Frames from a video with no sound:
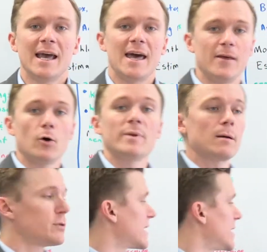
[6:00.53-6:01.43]
and they'll be
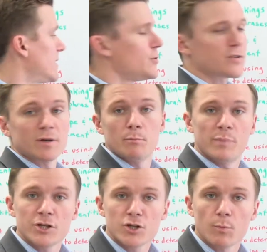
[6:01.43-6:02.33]
able to give you some
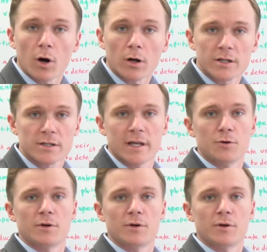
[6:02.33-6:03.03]
benchmarks that you